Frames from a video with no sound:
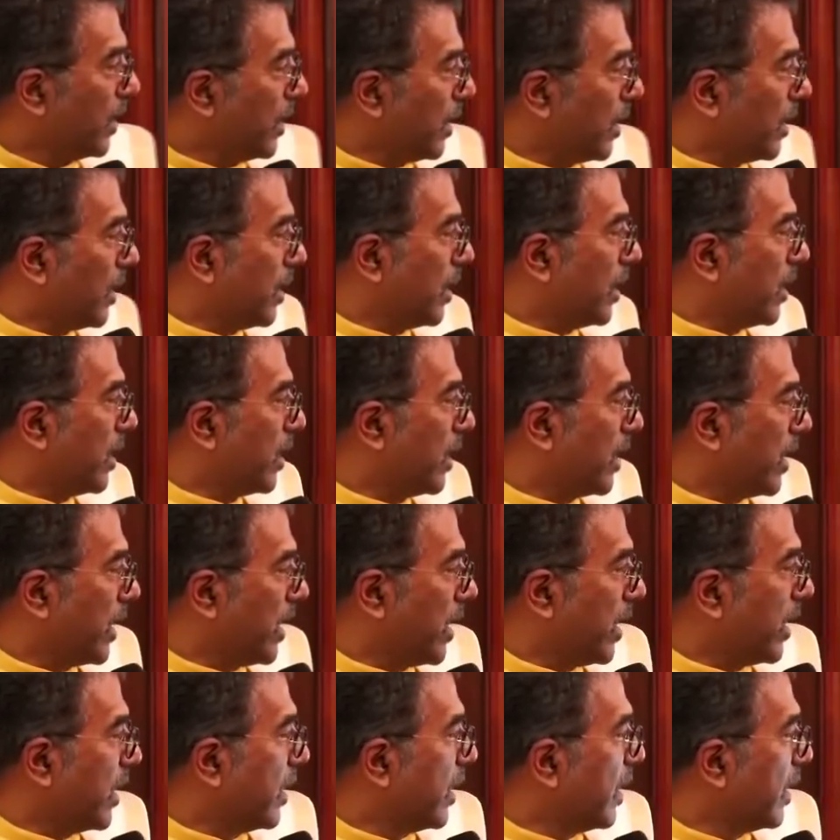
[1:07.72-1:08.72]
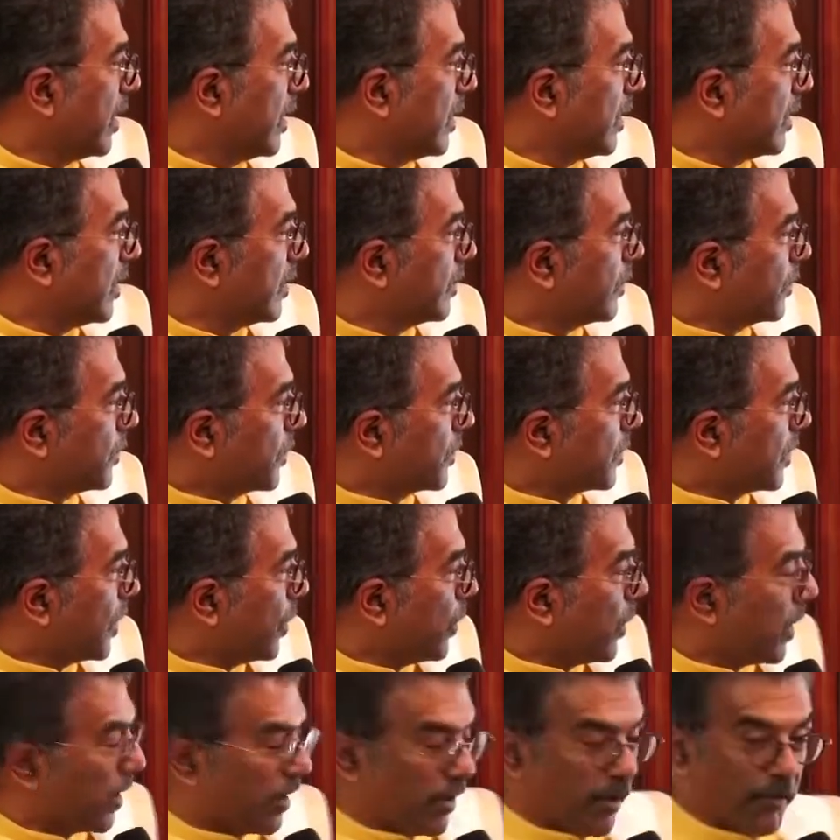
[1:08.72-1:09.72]
And this is
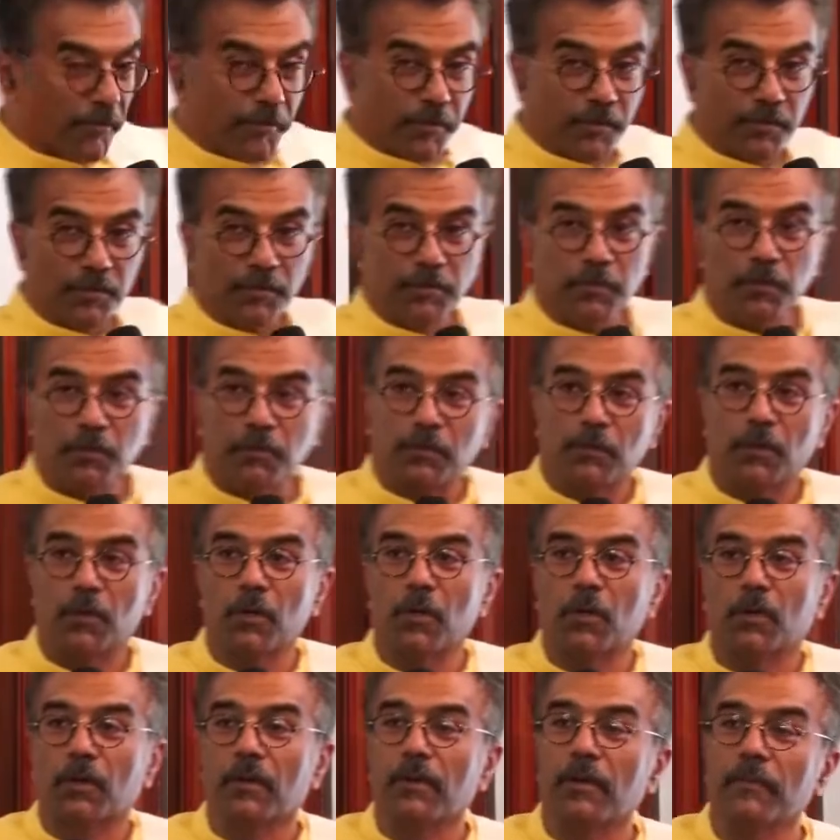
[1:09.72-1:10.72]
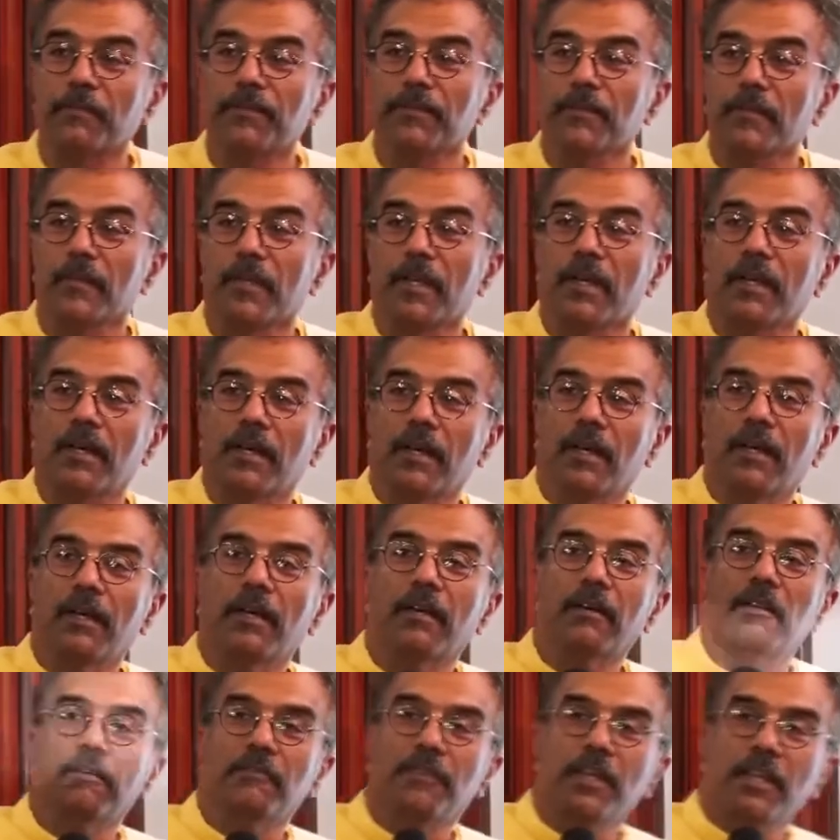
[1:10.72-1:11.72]
how our offices used to look.
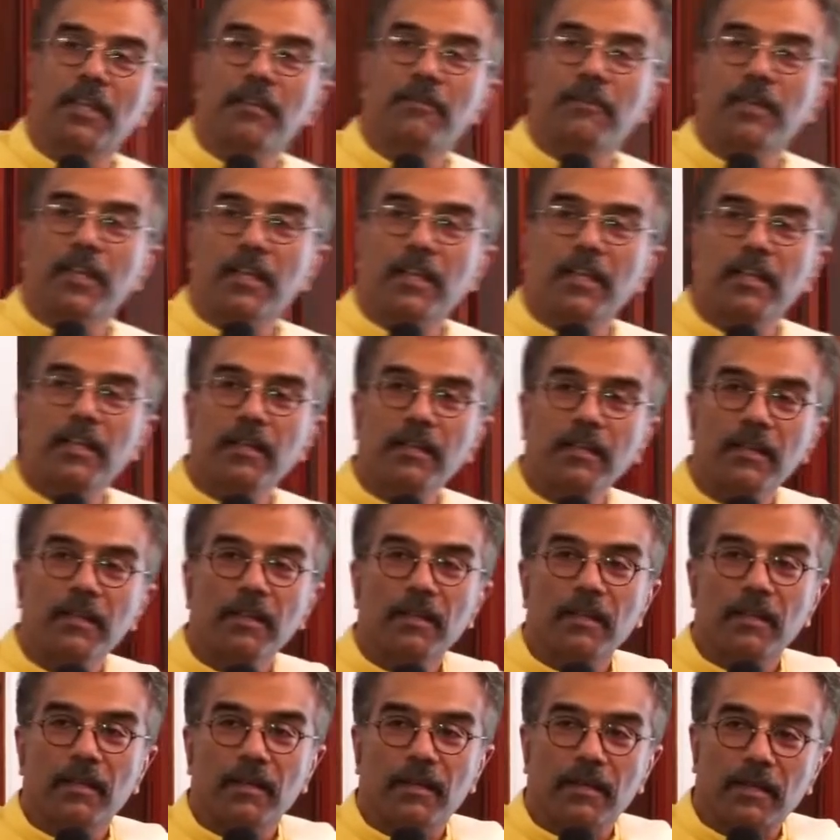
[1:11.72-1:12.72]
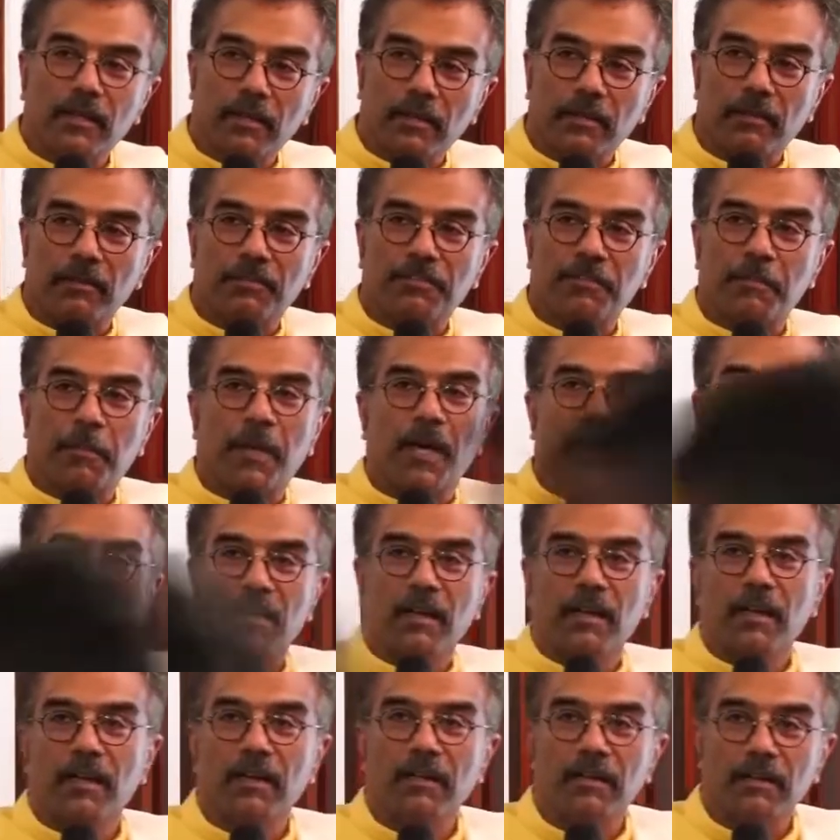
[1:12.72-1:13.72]
Very, very
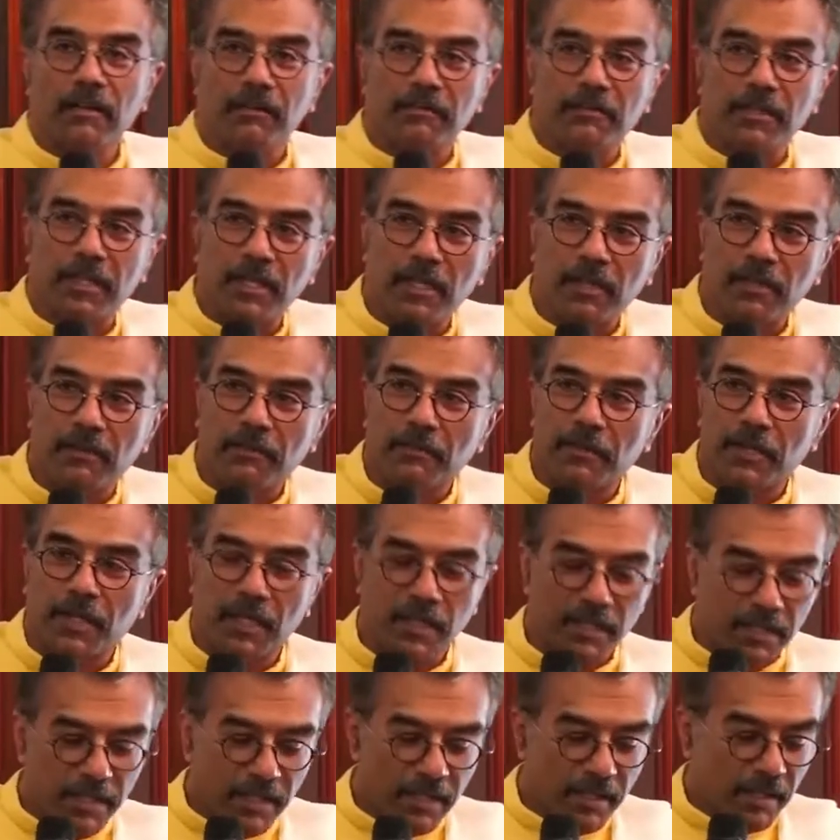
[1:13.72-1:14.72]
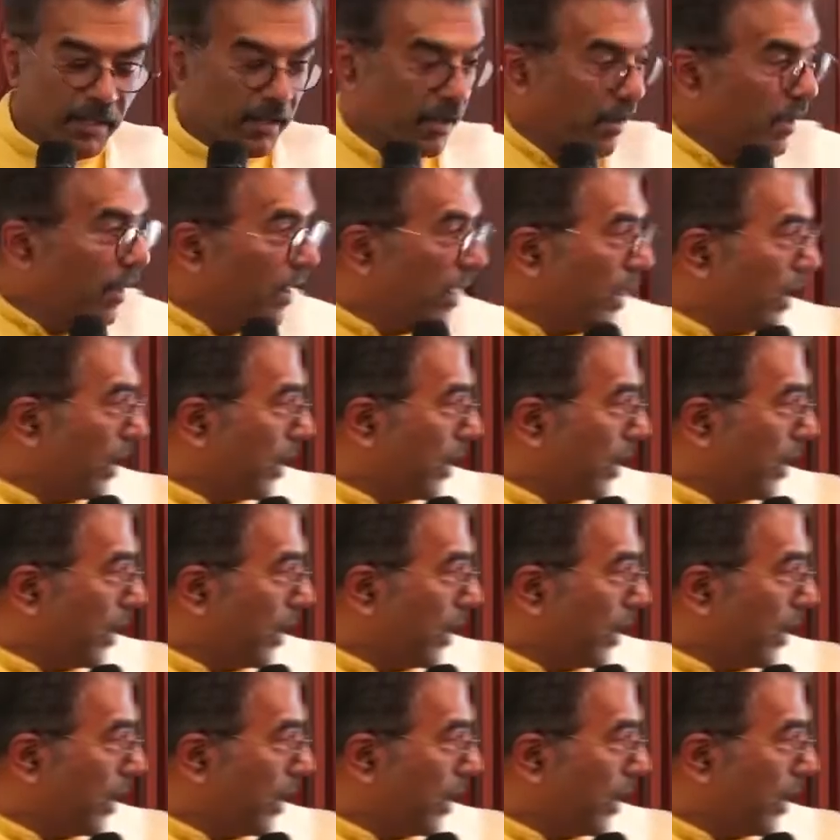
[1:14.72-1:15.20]
Spartan, very, very there.